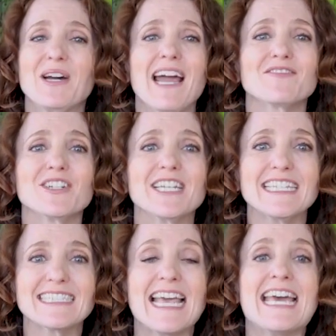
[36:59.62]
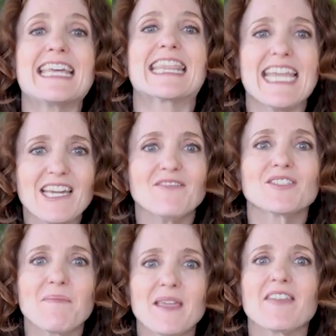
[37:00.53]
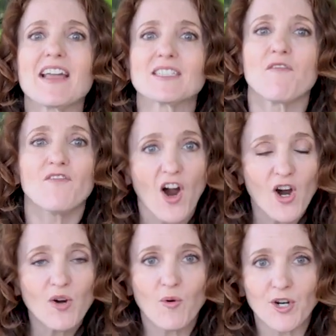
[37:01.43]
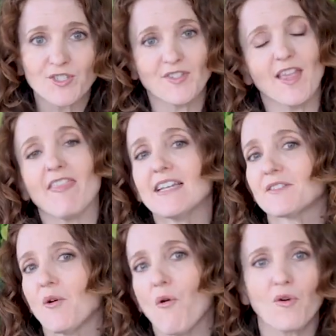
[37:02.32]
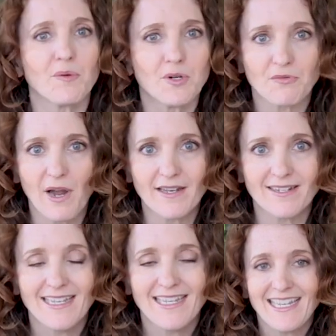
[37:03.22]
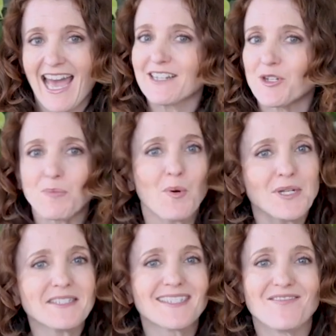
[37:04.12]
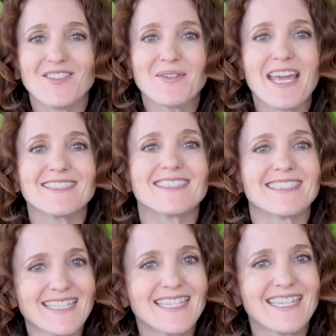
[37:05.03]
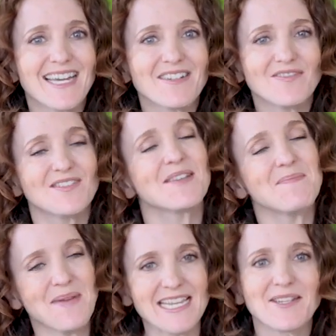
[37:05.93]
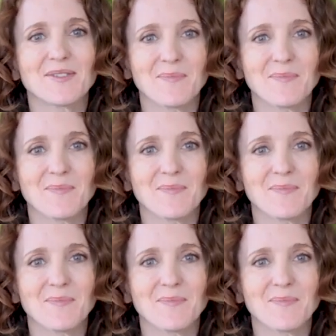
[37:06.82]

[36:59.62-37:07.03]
Whatever it is, Think of something that's far worse than this horrible run. Extra points if you get silly enough to make you